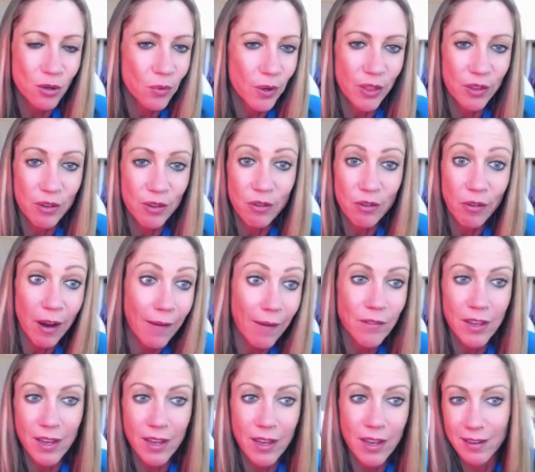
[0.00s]
with
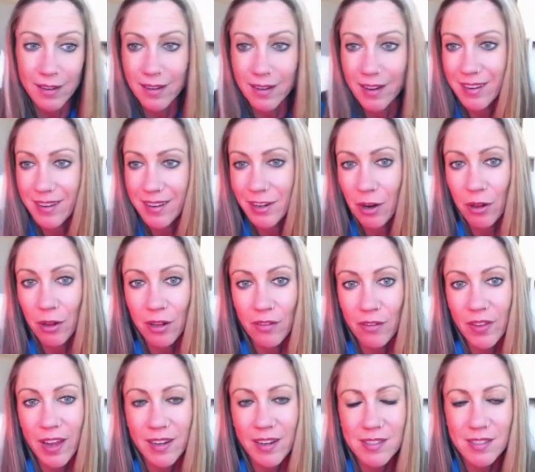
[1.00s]
graphene and all
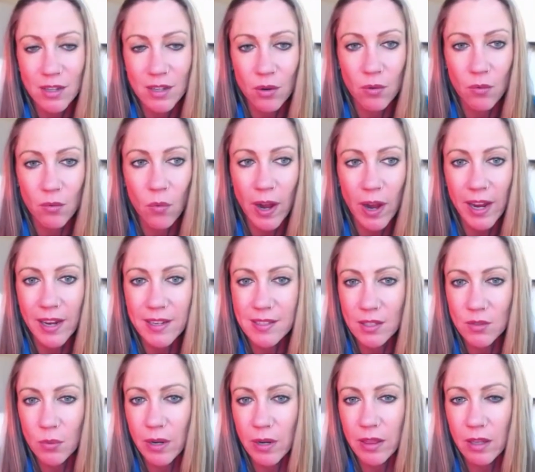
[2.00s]
of that? So why is
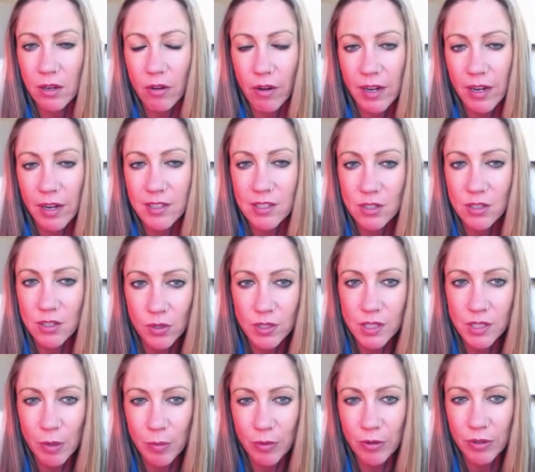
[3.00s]
this one of the greatest tools
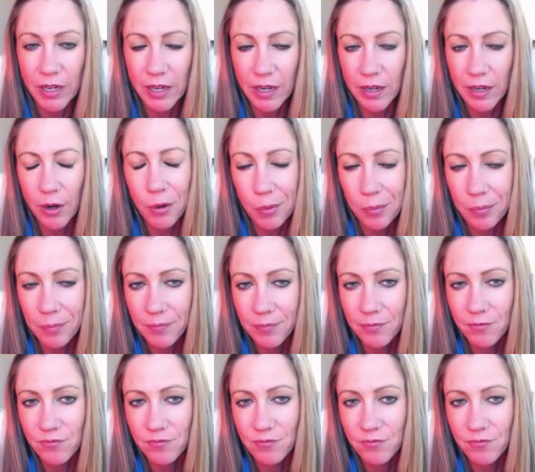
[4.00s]
that people need at home?